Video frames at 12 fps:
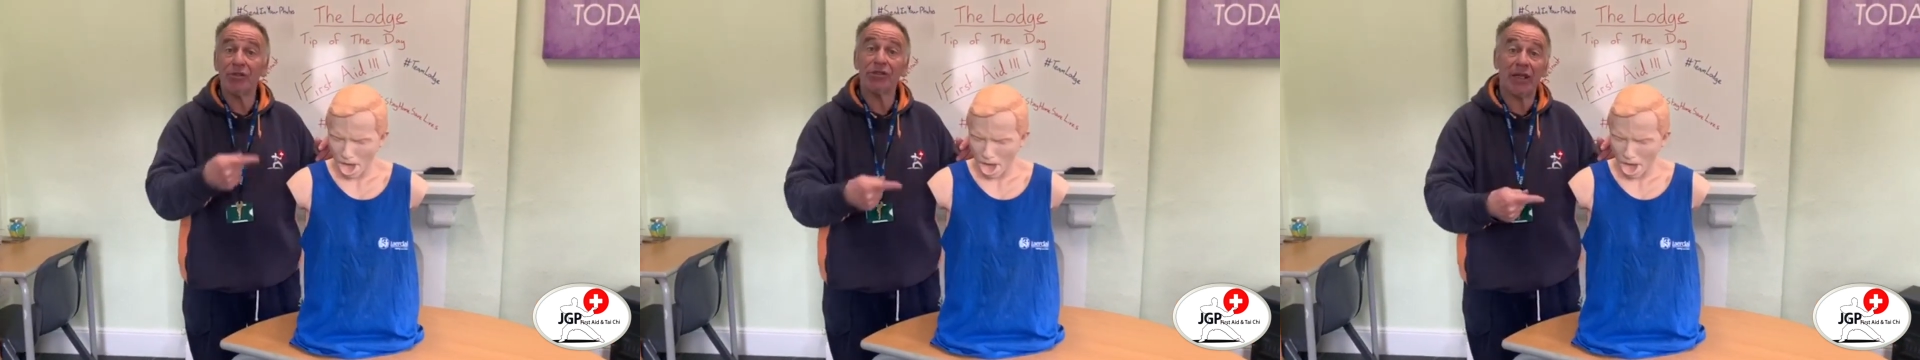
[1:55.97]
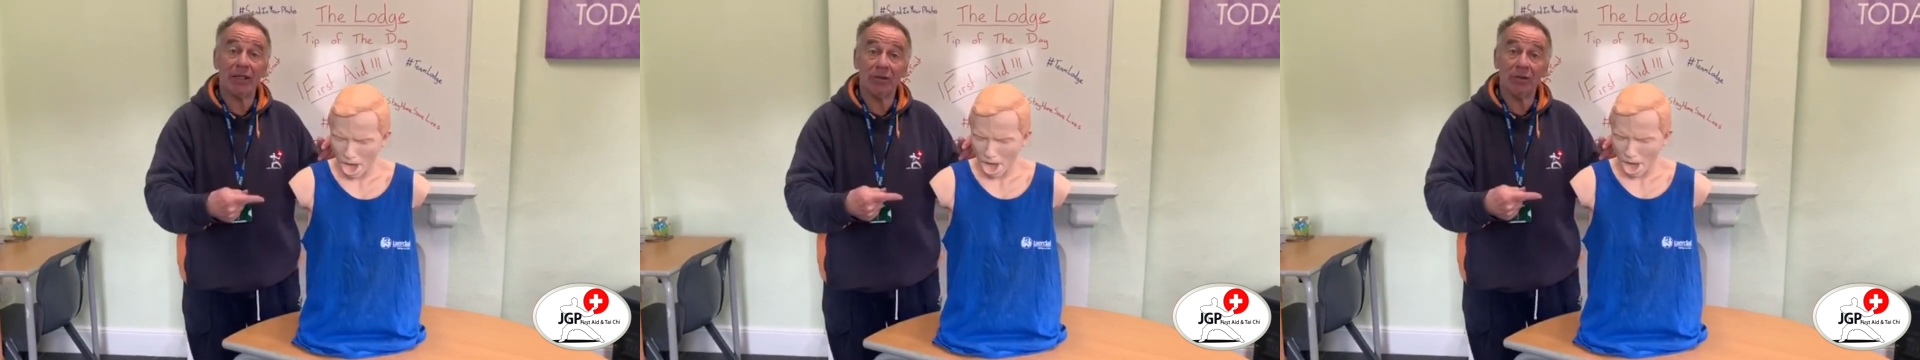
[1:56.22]

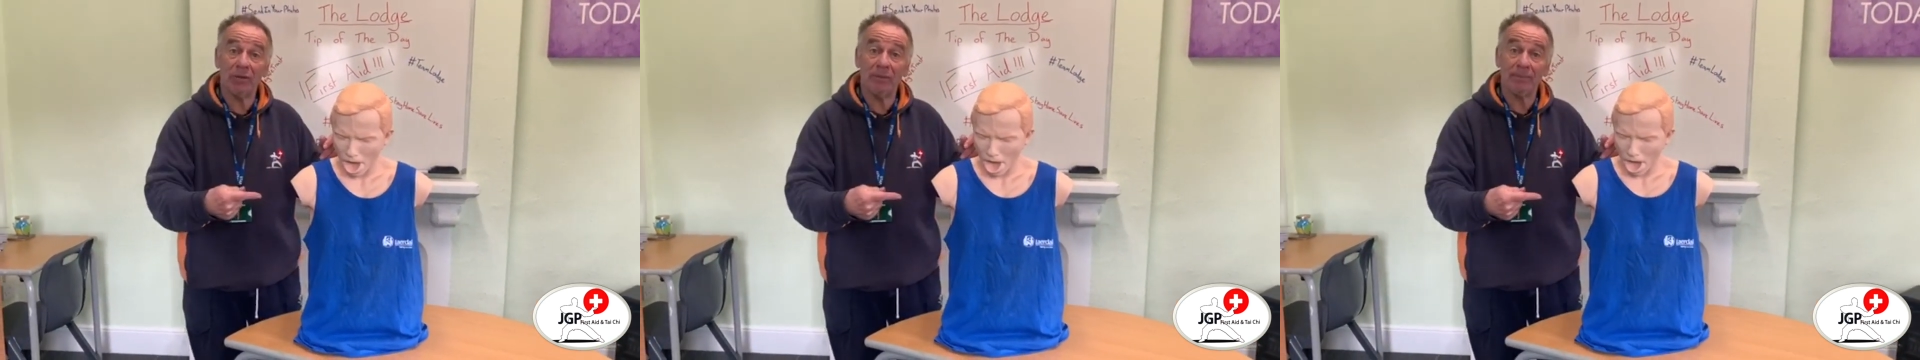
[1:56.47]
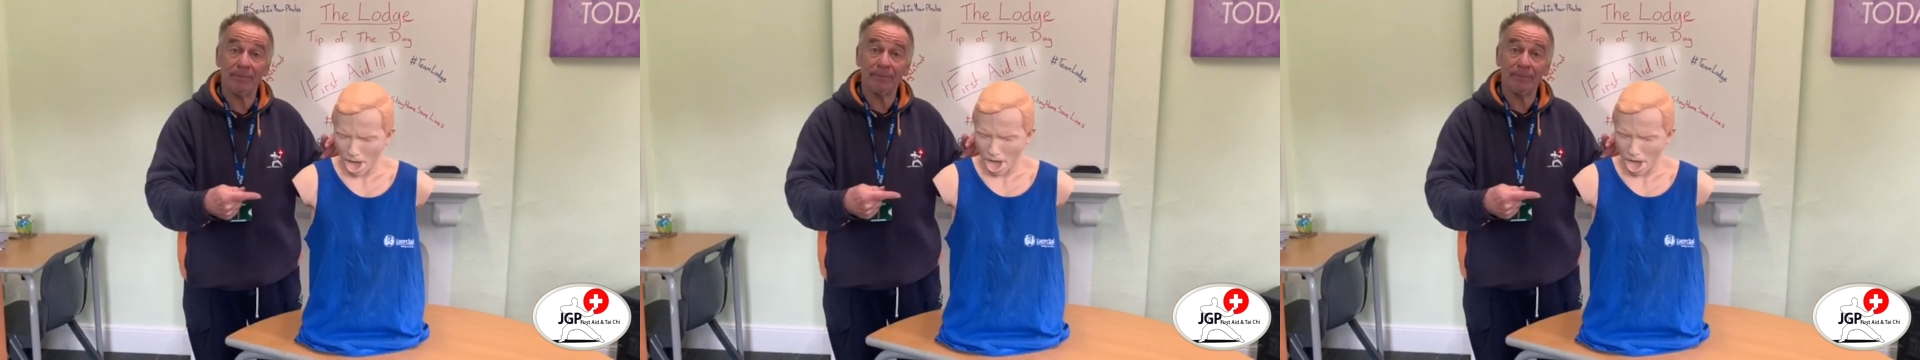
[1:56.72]
cycle.
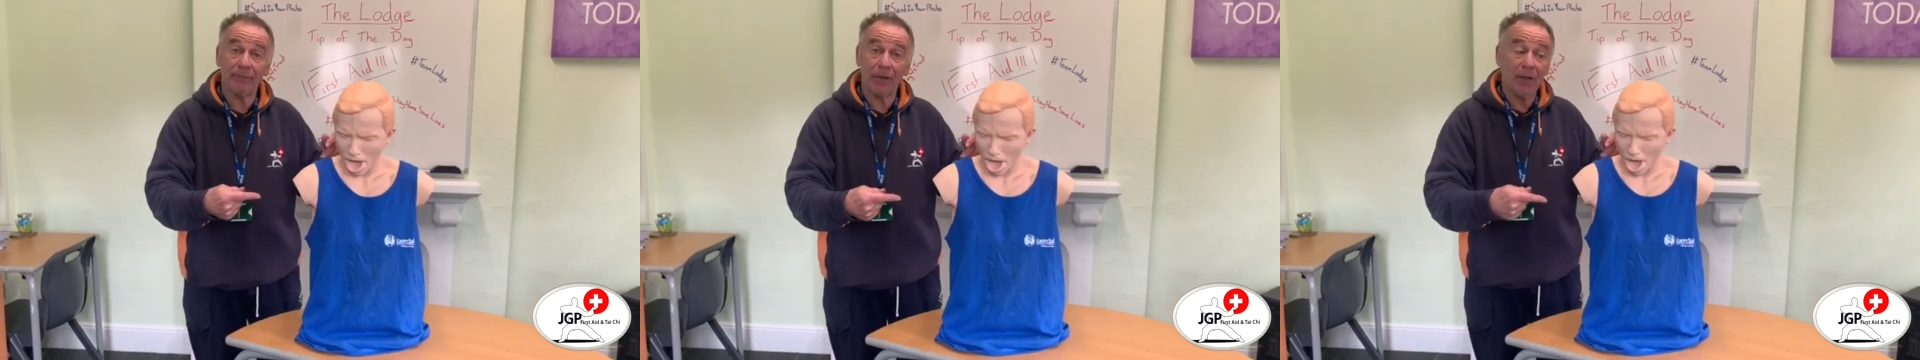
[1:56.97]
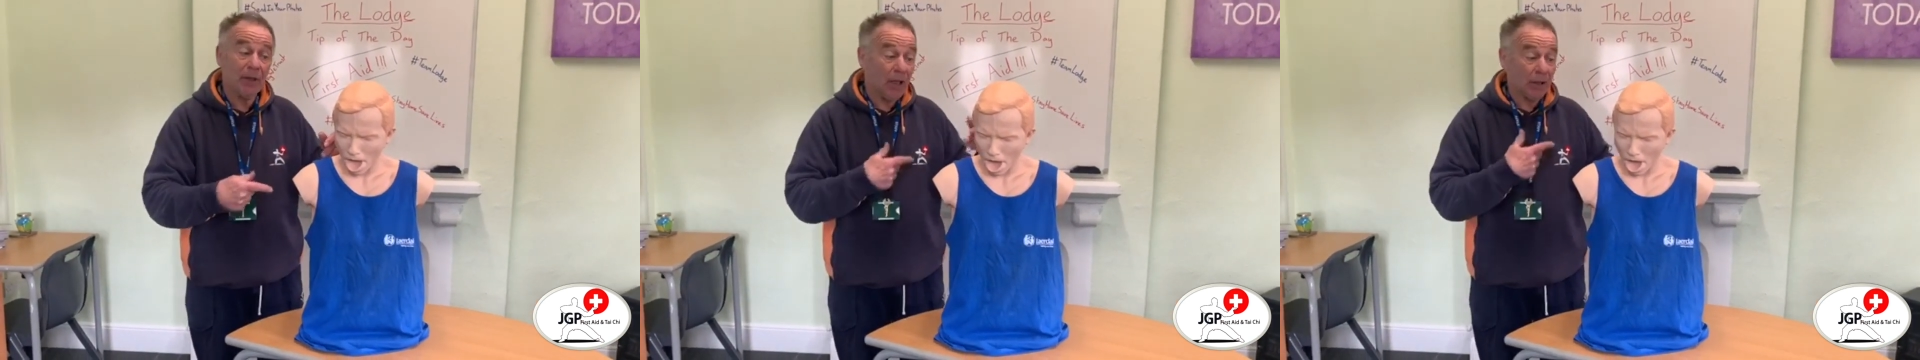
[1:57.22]

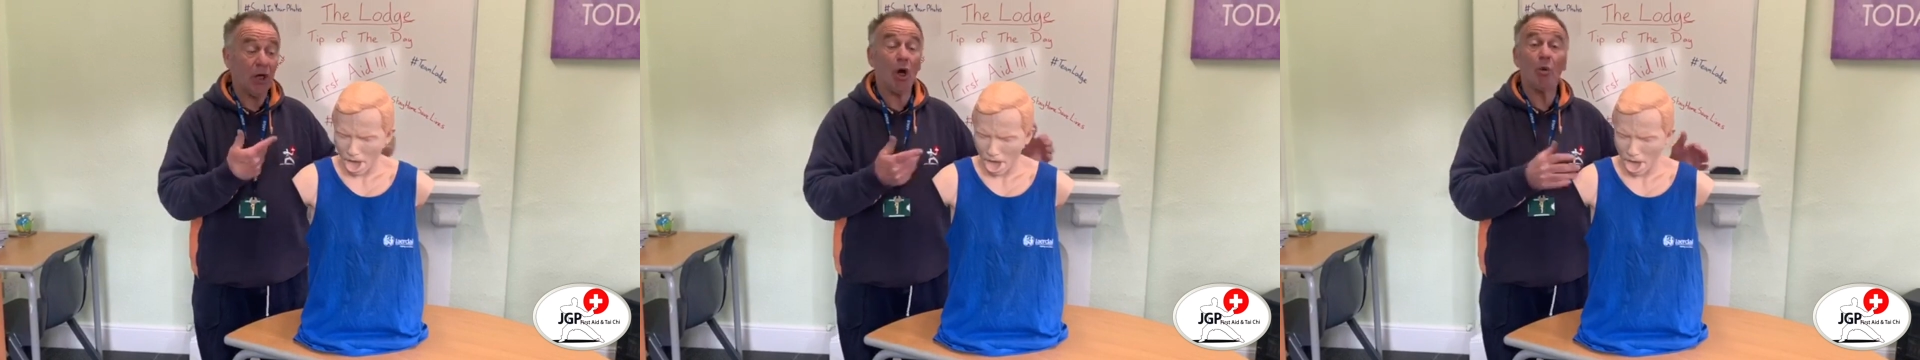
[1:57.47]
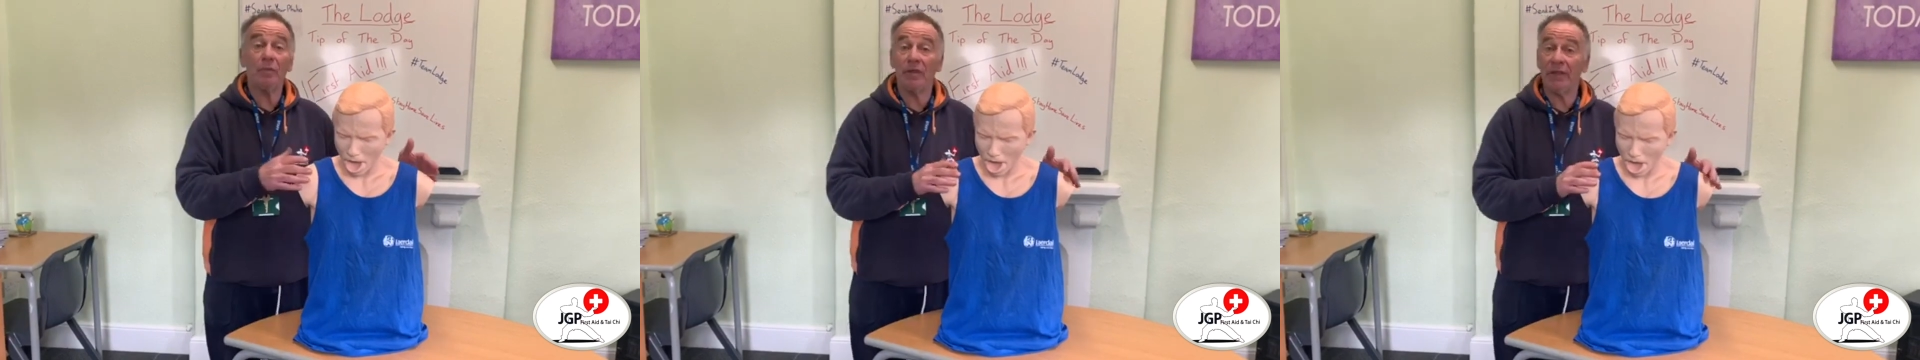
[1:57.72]
And
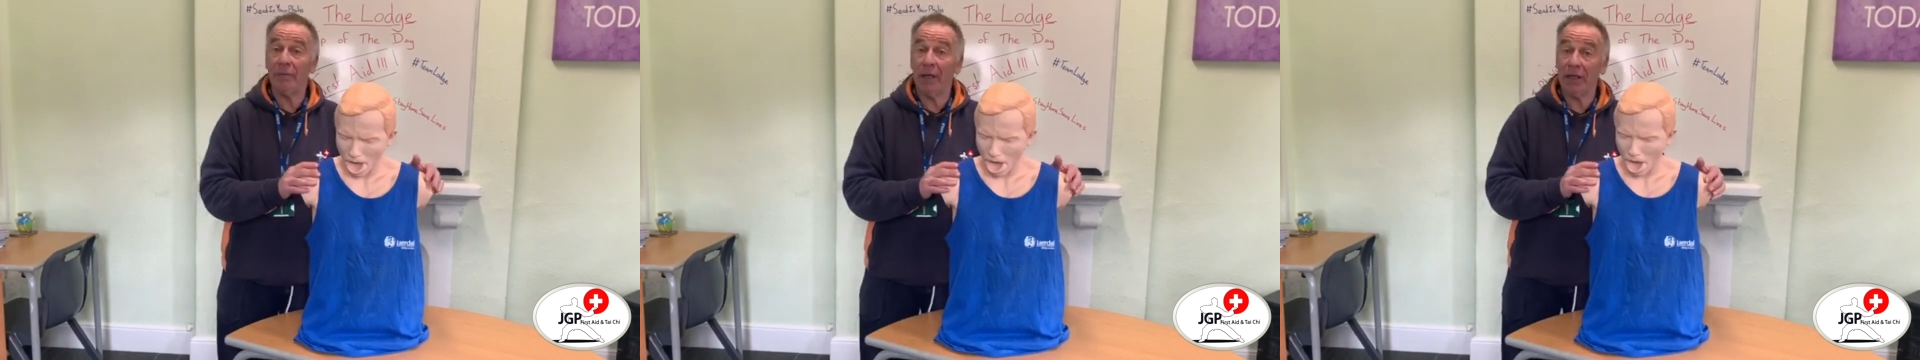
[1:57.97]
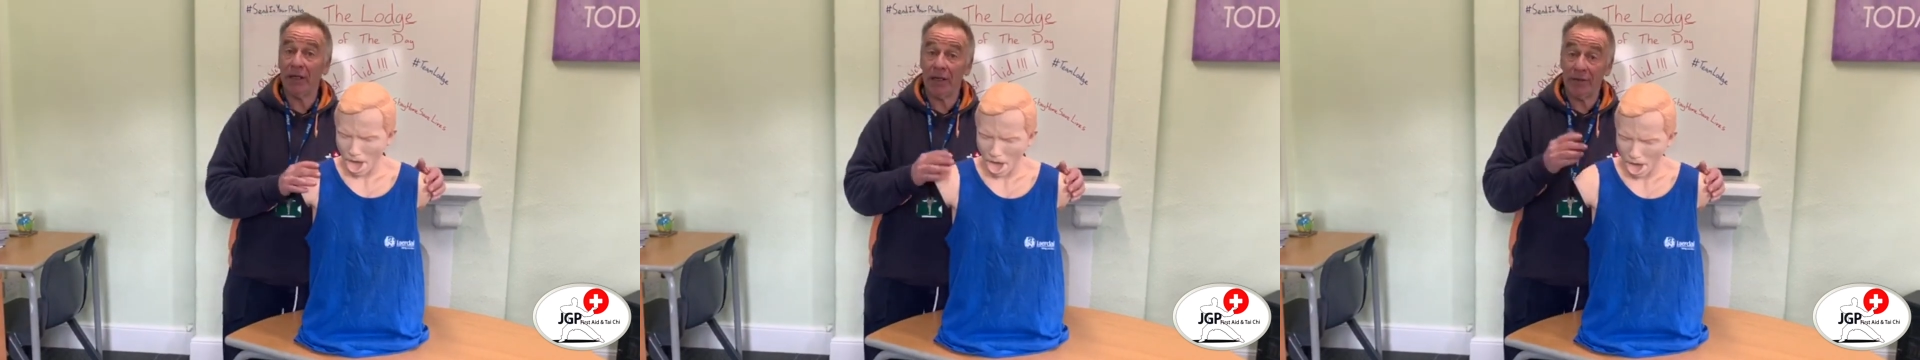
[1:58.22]
hopefully by
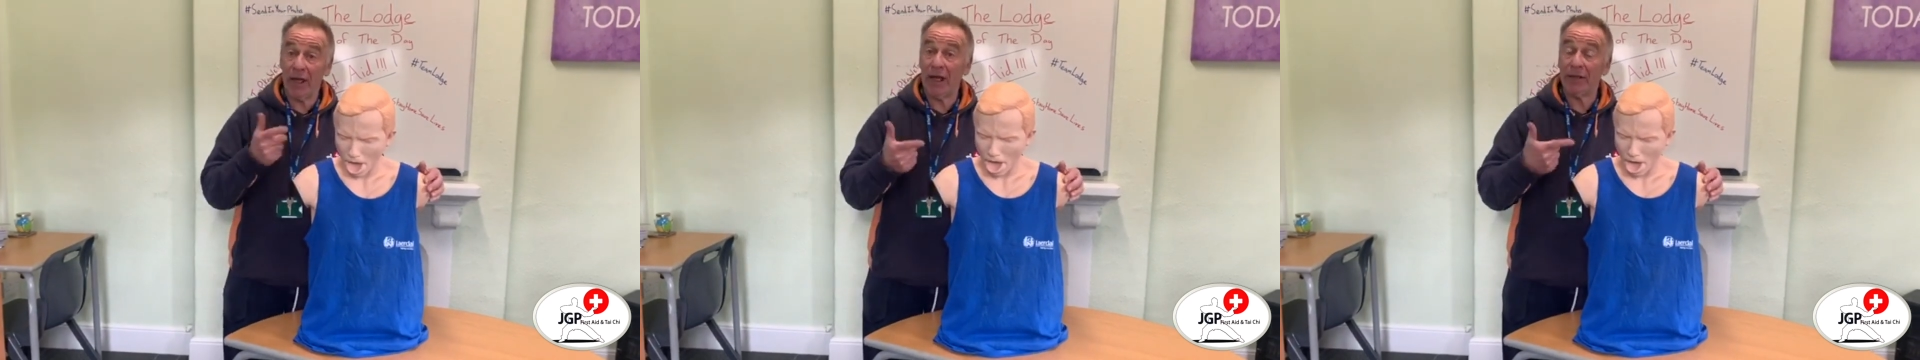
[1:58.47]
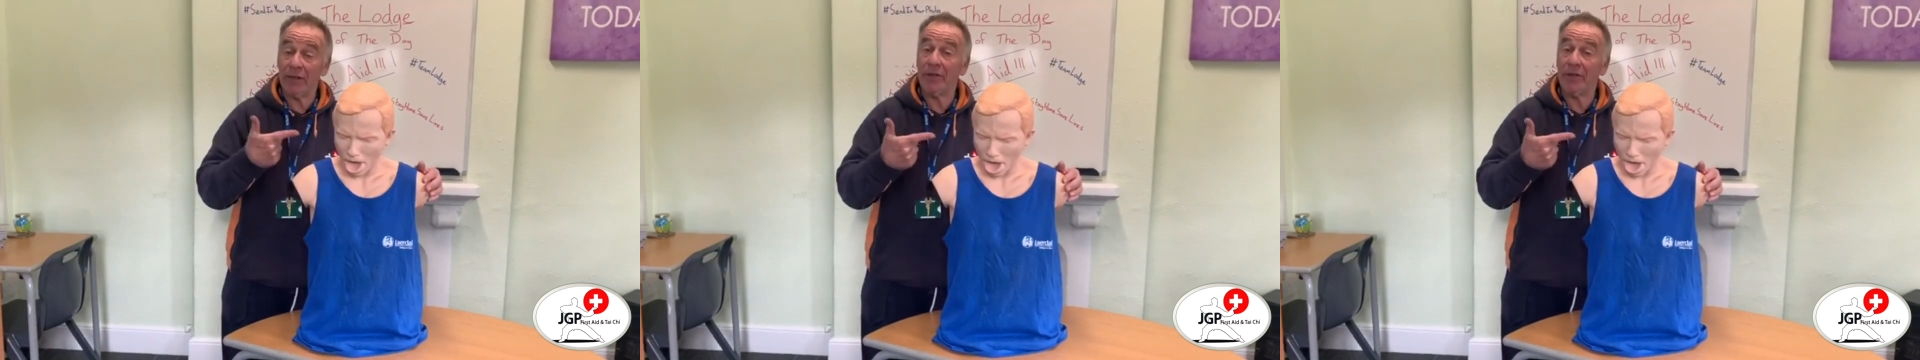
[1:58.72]
then